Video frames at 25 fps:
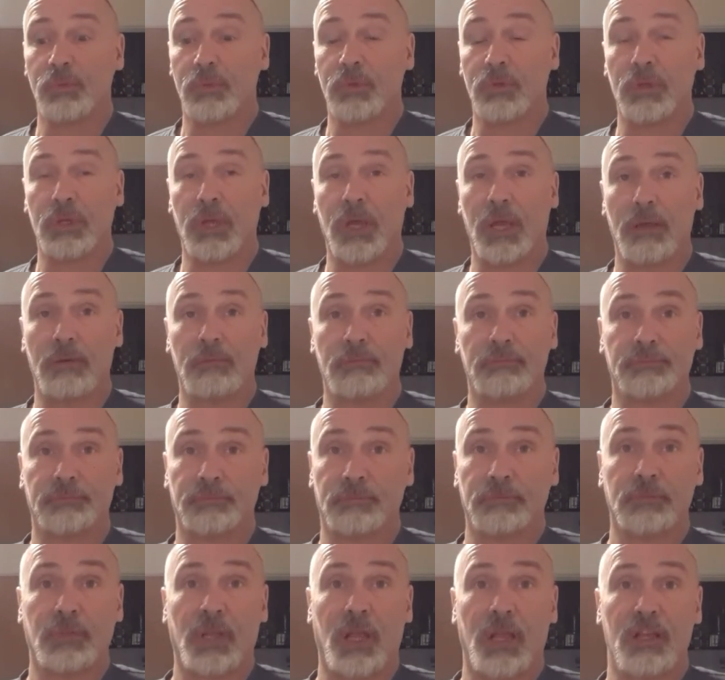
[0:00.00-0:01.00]
We're going to get
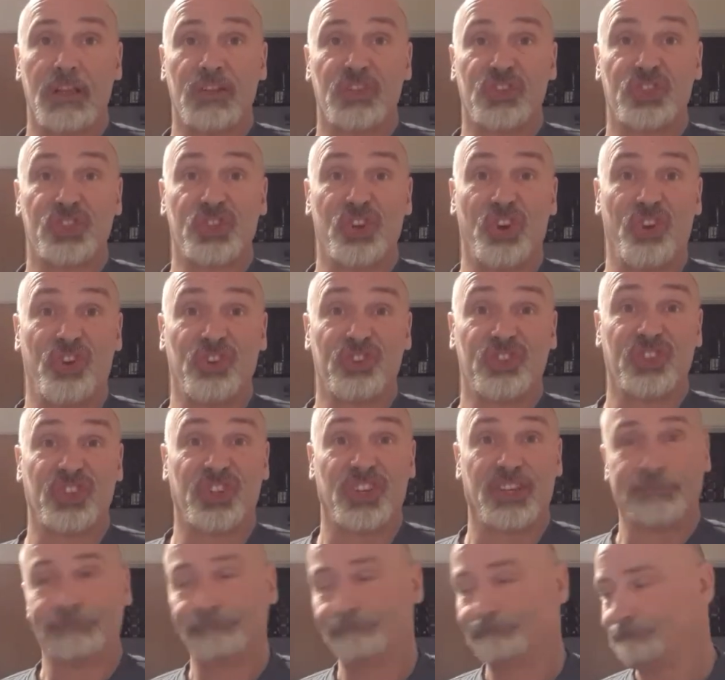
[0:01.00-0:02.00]

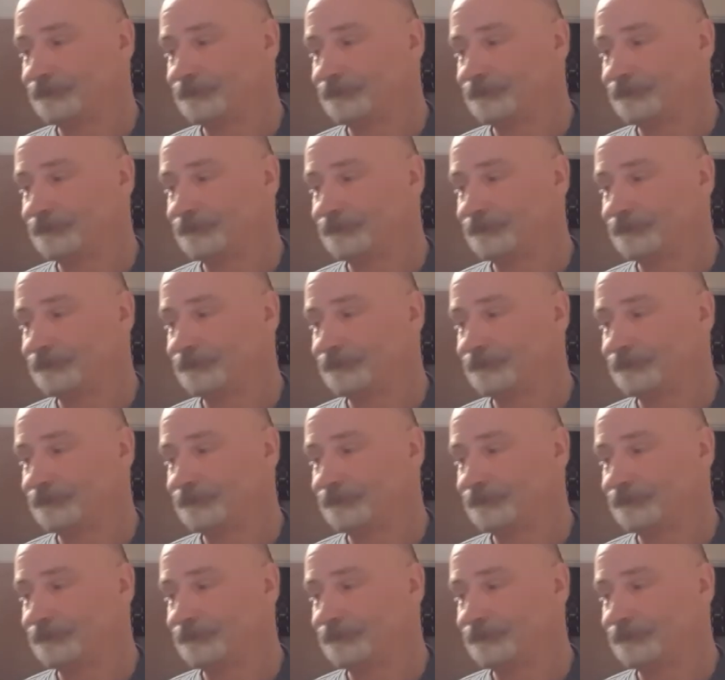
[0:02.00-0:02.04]
slaughtered.